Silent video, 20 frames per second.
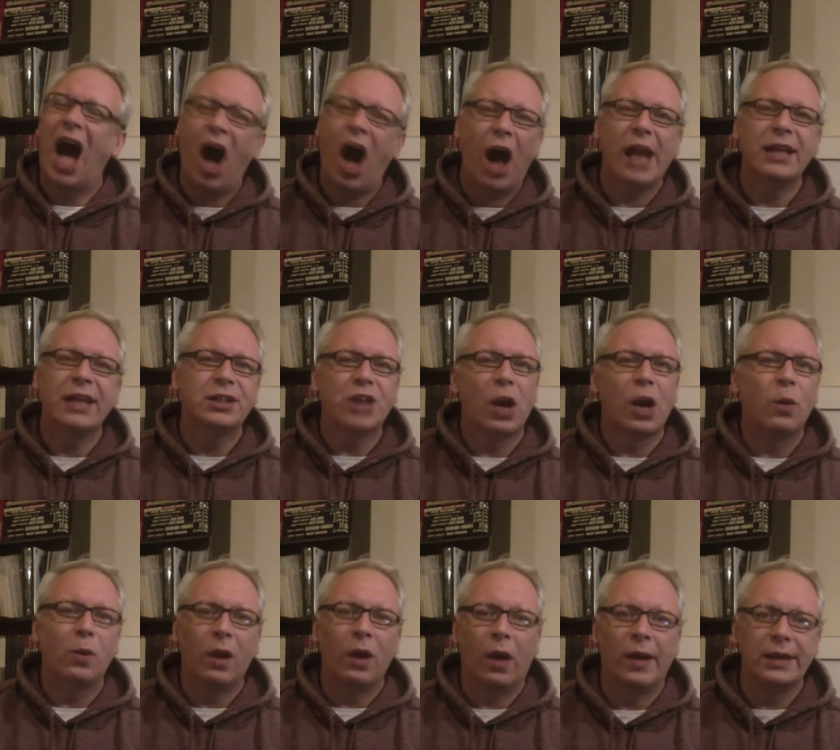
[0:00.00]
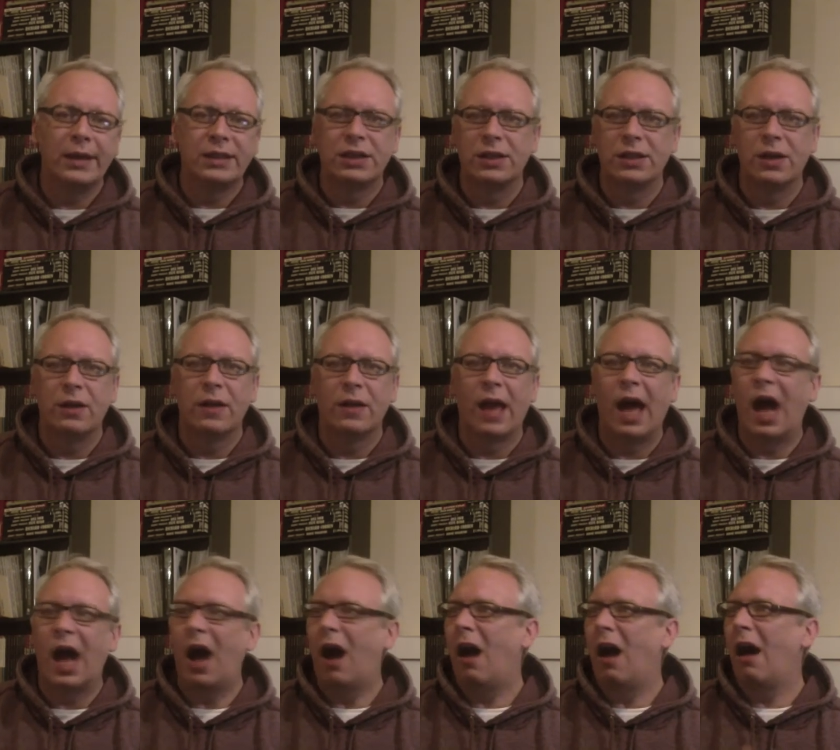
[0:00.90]
I don't like to do
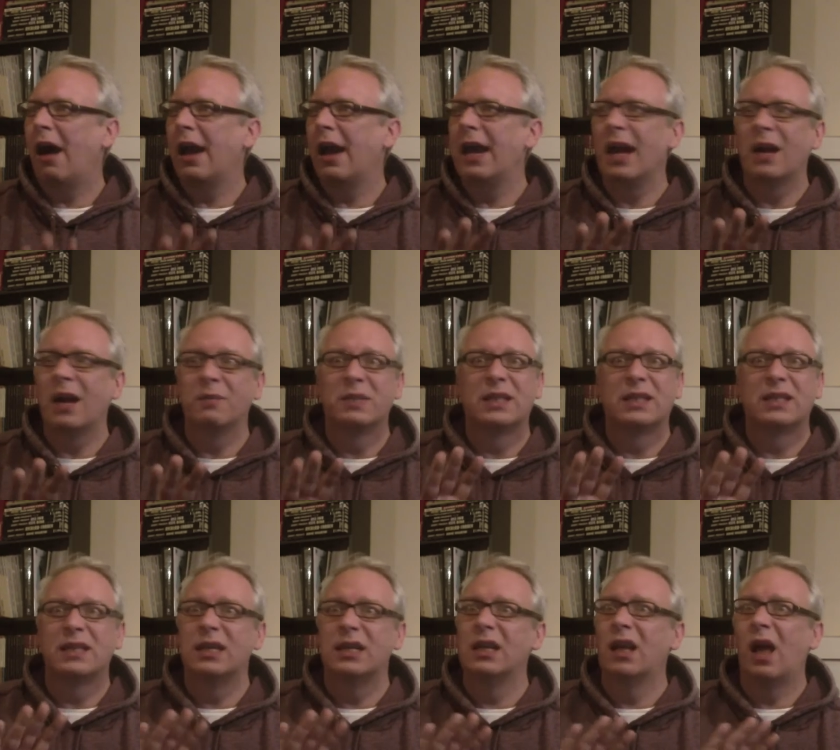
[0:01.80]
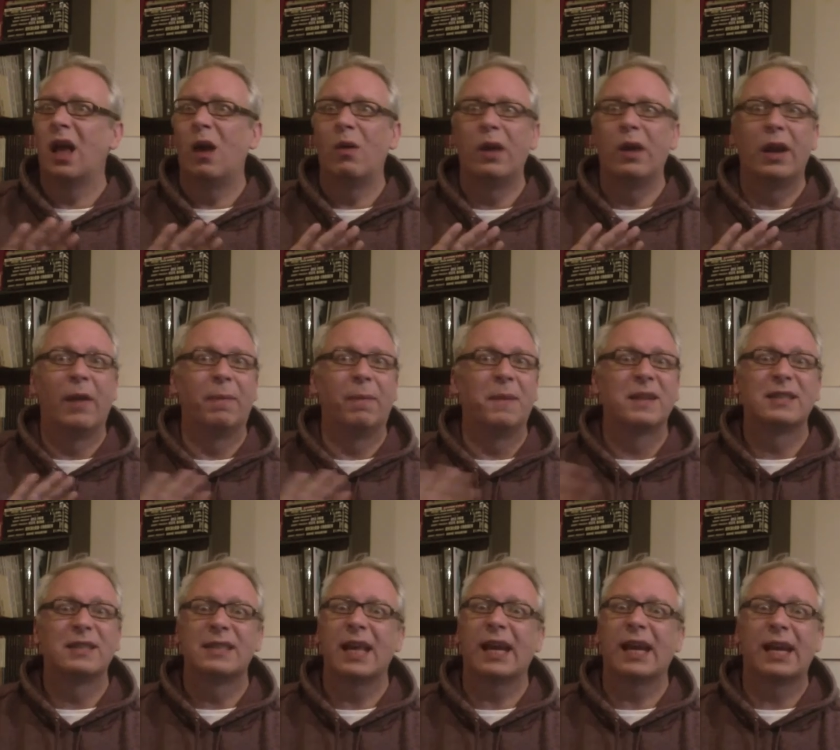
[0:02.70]
that. I am still only on the
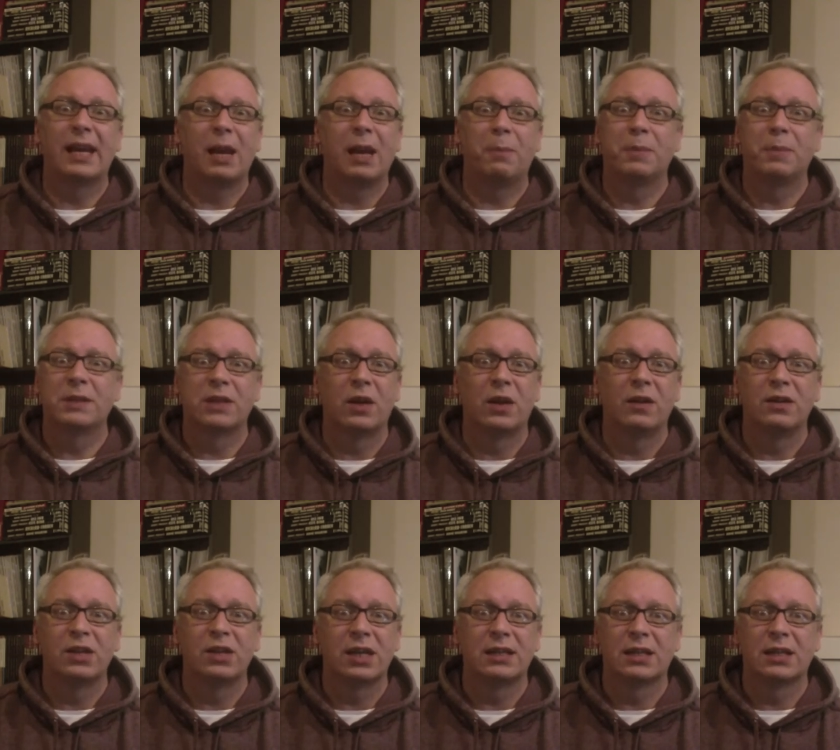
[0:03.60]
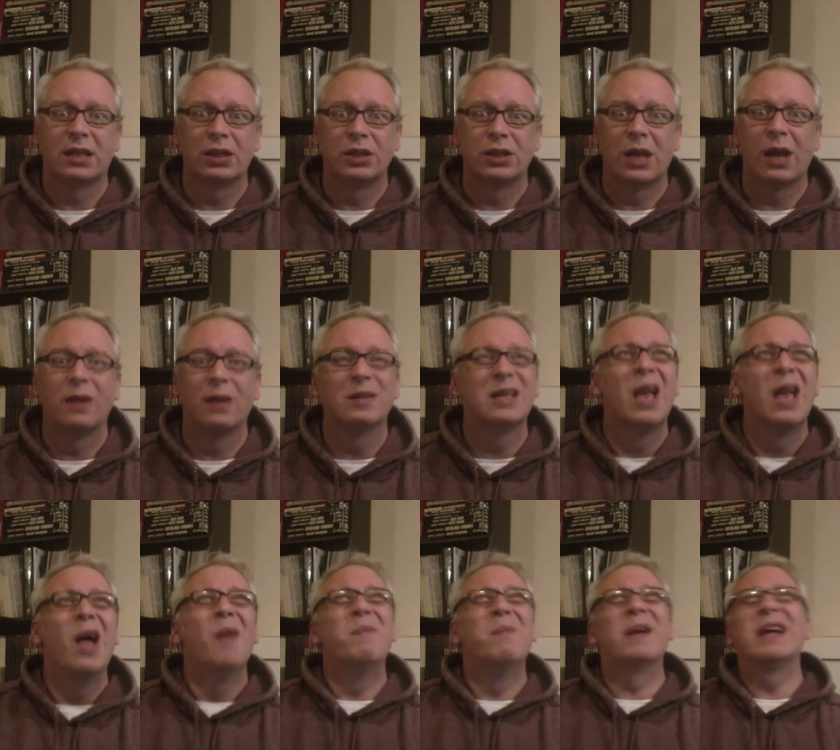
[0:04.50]
second episode of Jessica Jones
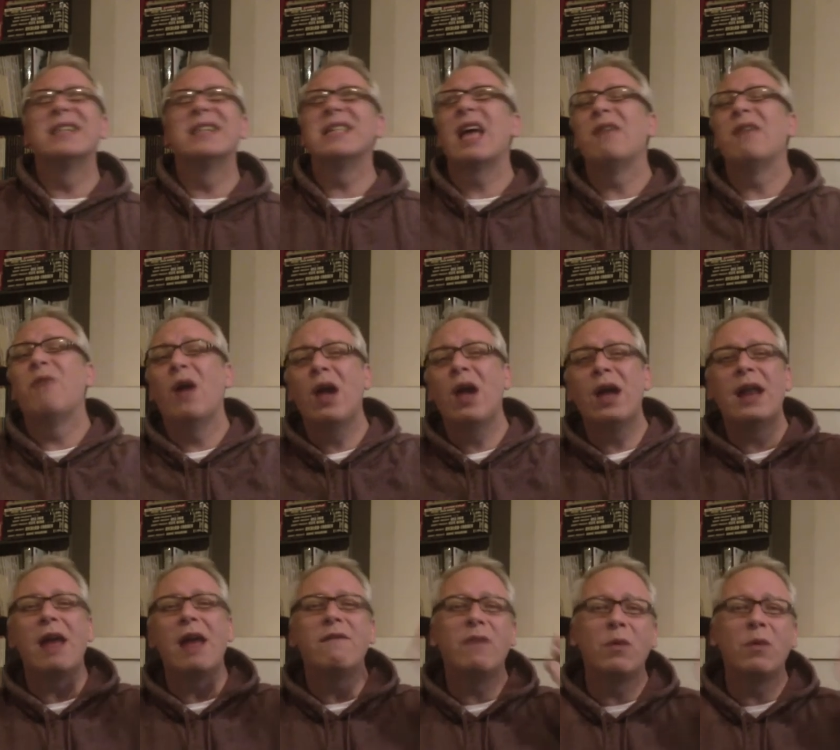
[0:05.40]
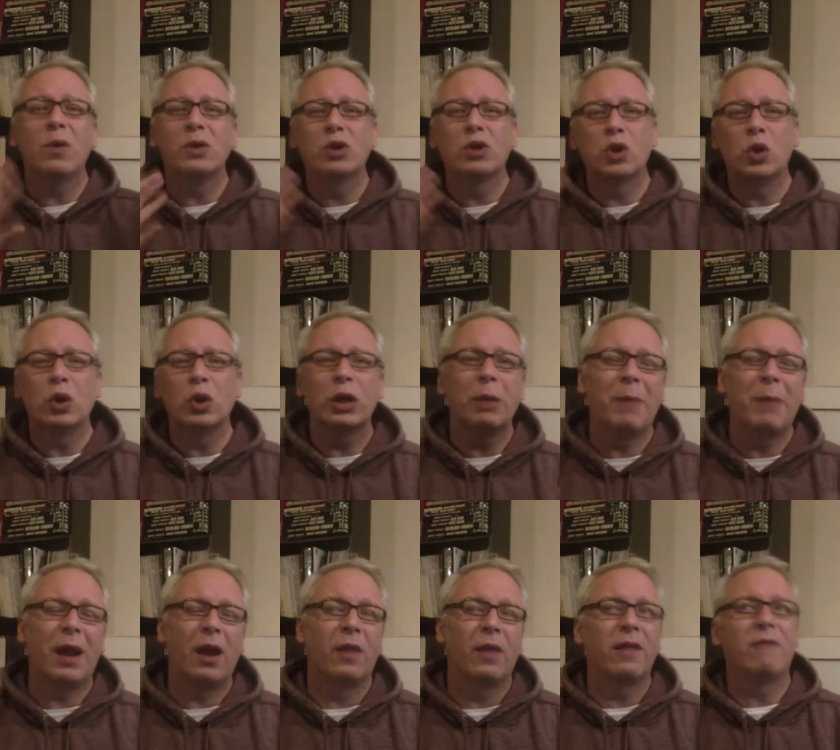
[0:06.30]
because I've heard everyone talk
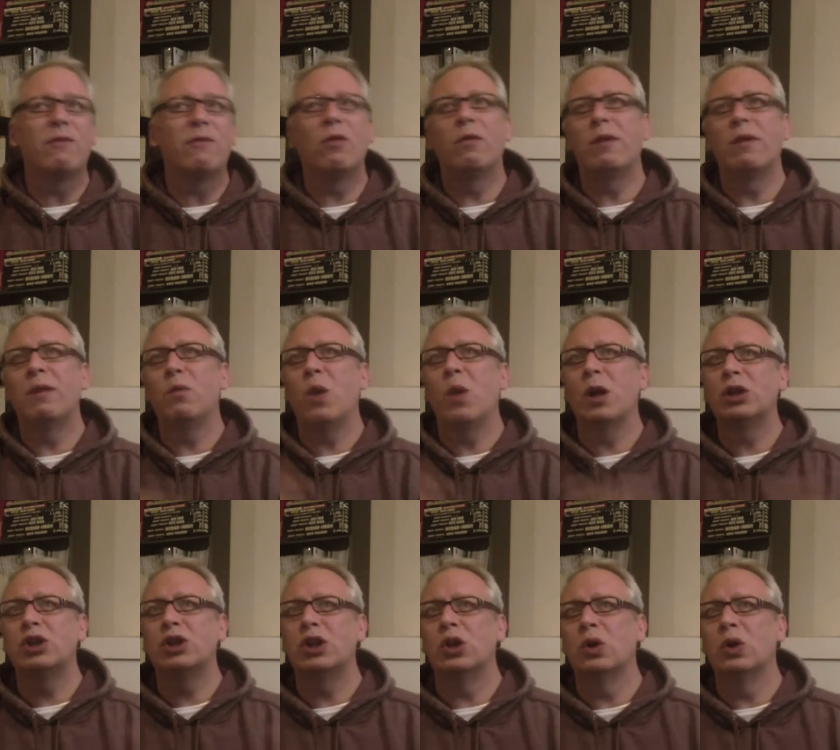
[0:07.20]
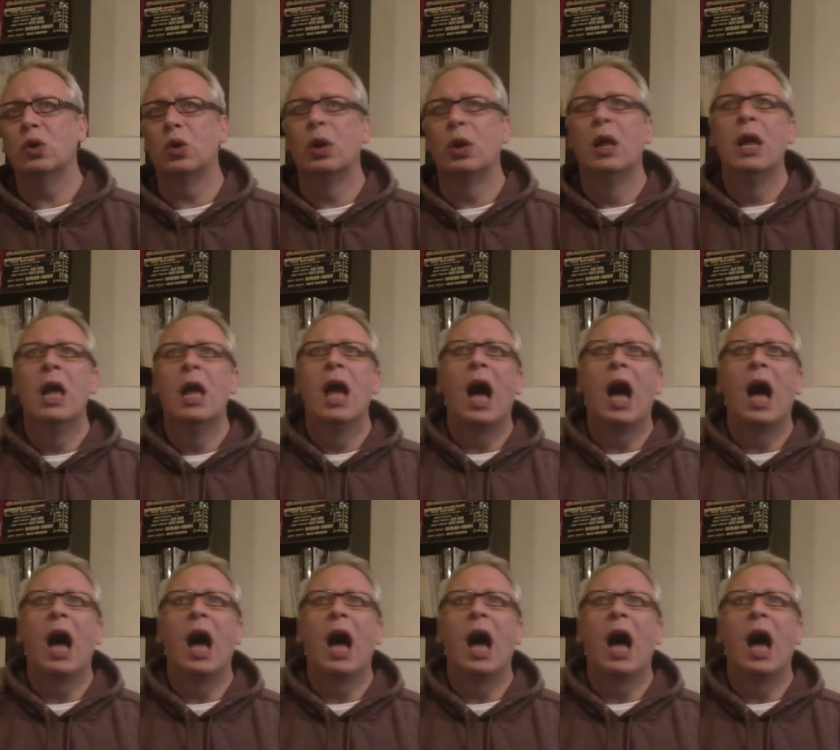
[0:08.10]
about it or they've already watched it all.